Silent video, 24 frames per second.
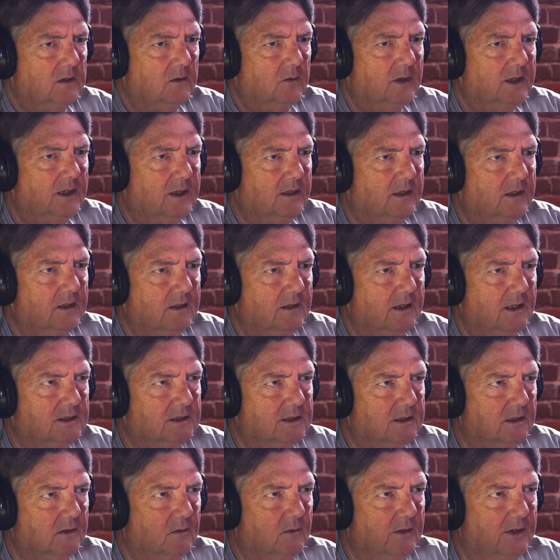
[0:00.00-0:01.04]
wait, that's
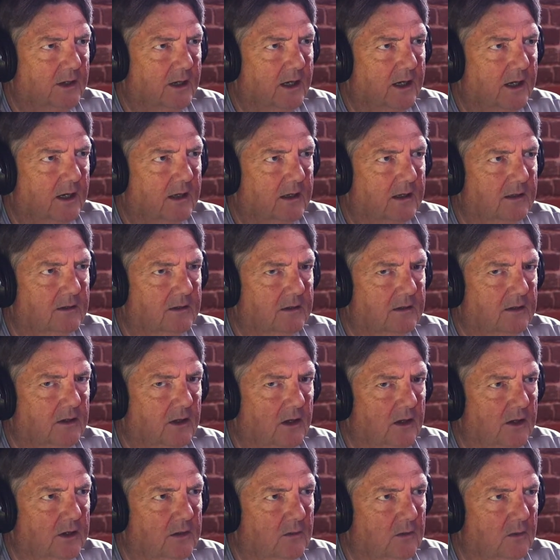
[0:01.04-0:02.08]
not what I
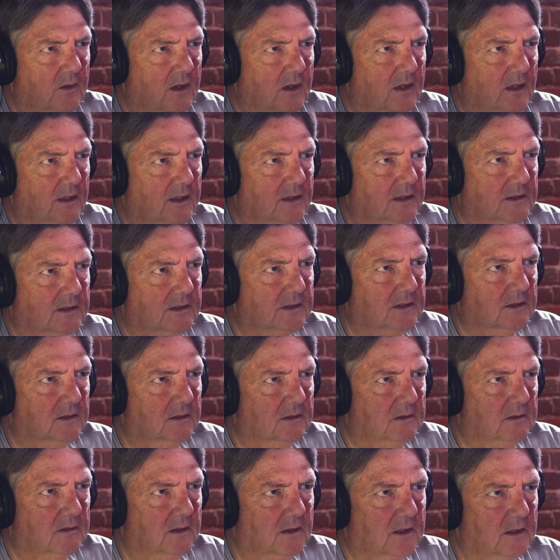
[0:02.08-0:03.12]
thought it was,
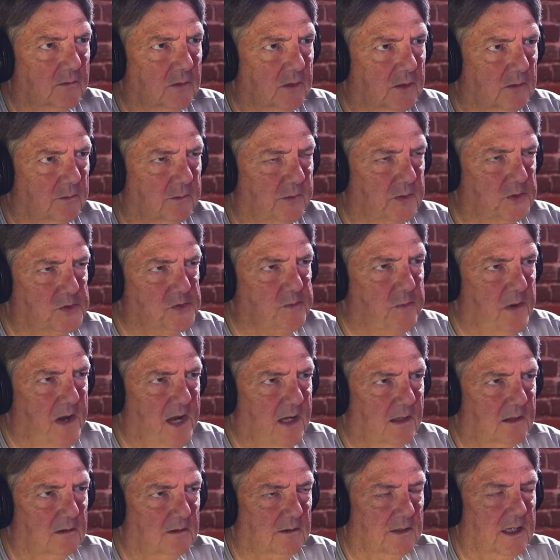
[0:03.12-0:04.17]
so I'm going to push
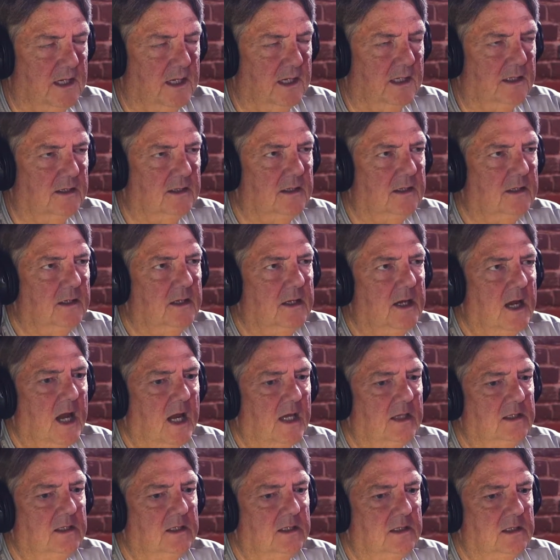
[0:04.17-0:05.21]
back on that. Yeah.
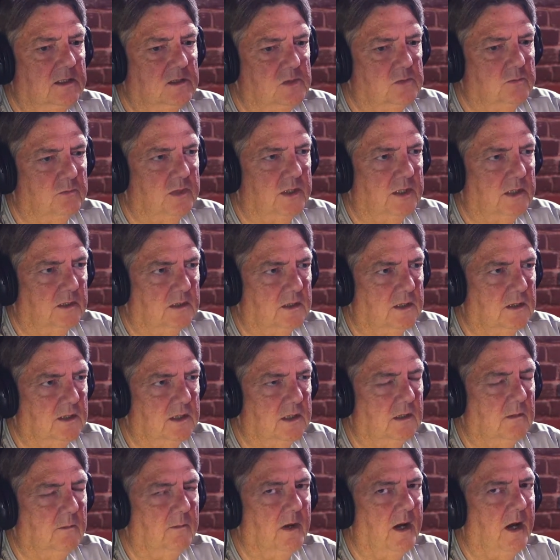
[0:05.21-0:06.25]
And then as you begin to
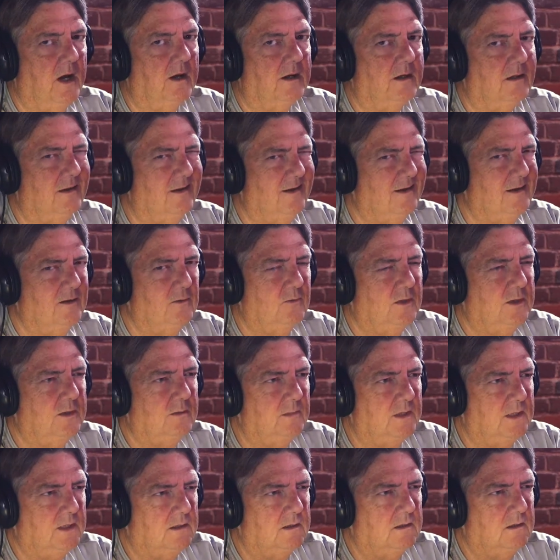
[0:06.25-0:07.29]
think about it, hey, wait a
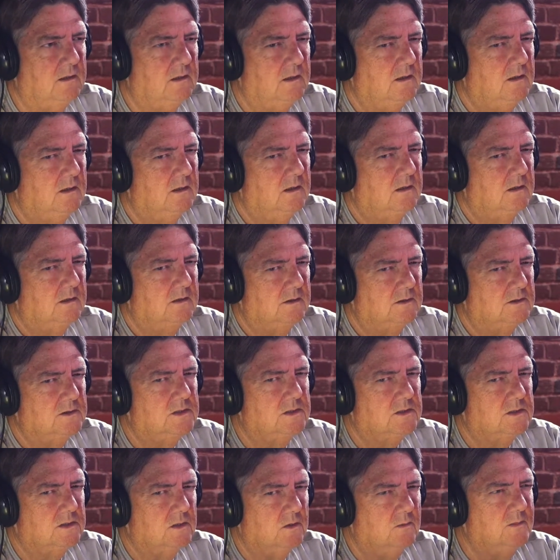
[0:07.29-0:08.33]
minute, there's
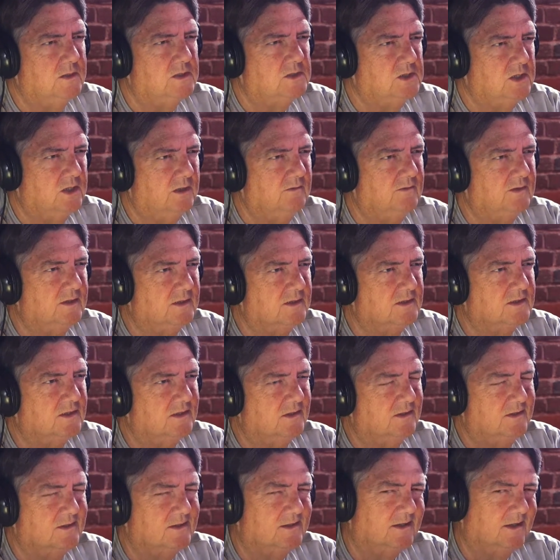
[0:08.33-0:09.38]
so much evidence
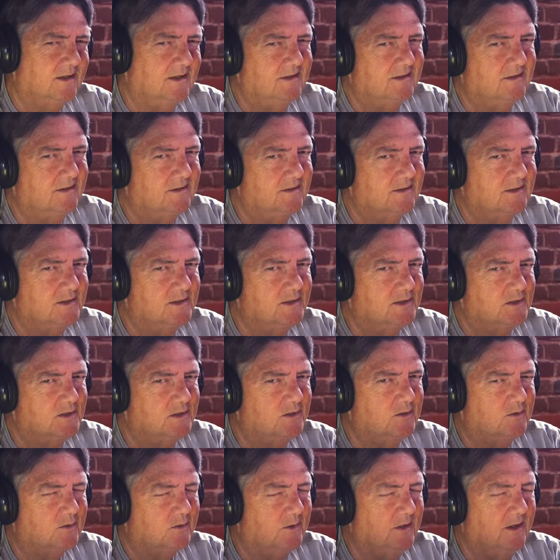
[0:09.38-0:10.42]
to say that this is
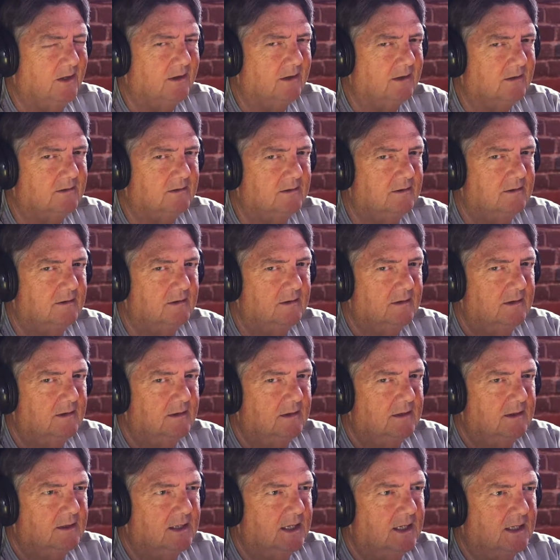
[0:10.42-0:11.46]
correct.
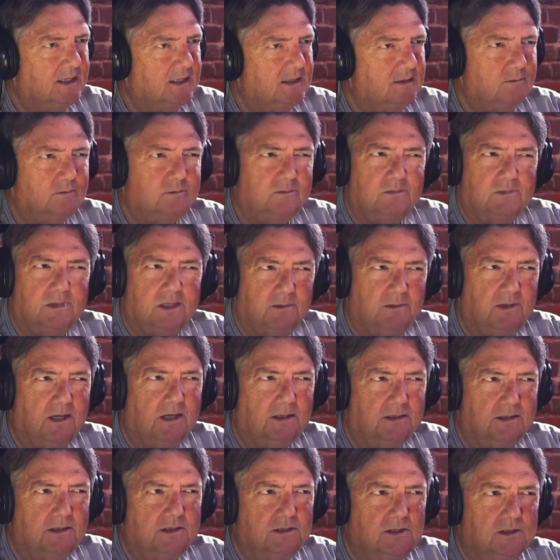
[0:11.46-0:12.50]
Um, maybe I
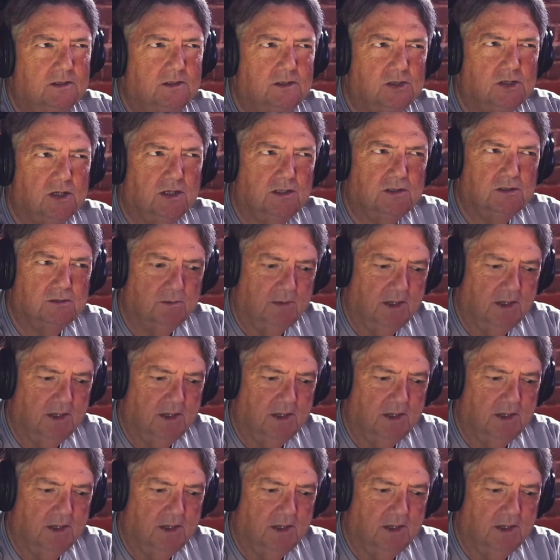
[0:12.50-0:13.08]
need to change